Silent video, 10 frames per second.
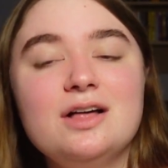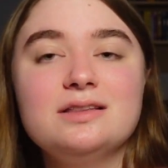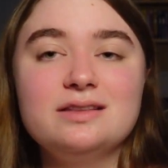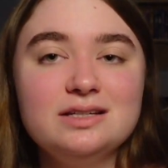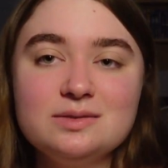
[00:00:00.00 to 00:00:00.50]

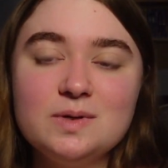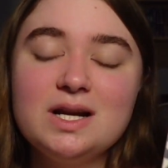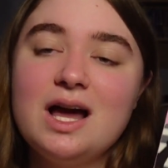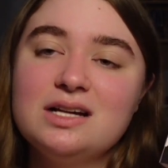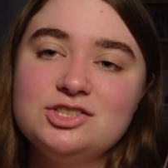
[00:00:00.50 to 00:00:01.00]
this one
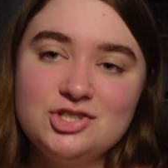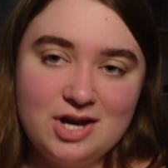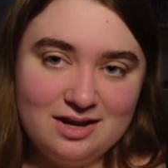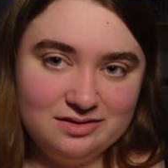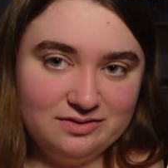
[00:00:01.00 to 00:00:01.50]
has
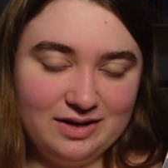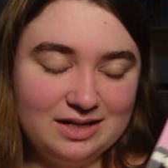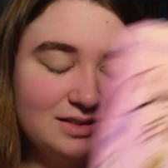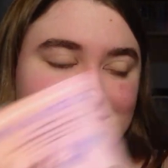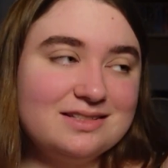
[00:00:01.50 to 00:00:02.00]
chess
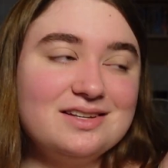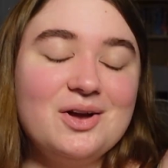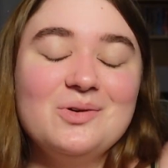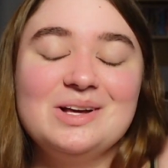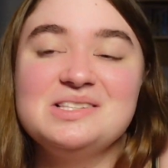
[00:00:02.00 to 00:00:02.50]
facts,
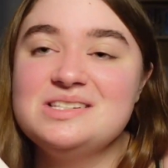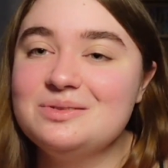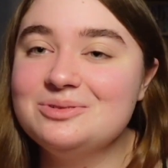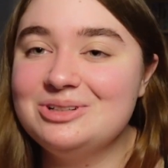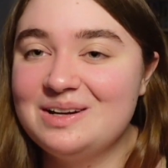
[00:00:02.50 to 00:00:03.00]
so I still
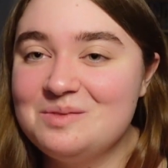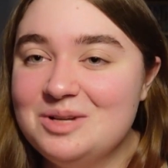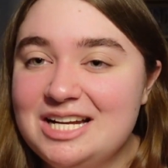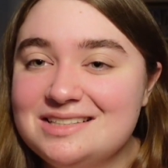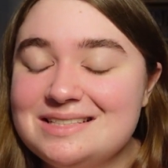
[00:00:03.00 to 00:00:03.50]
feel like I'm
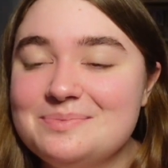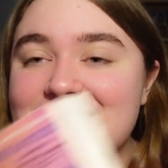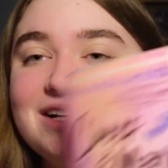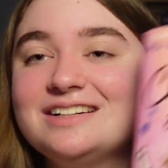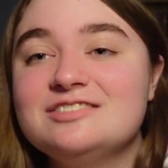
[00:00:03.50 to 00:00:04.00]
learning
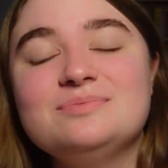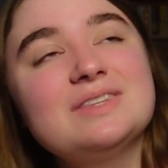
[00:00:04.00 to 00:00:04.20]
something.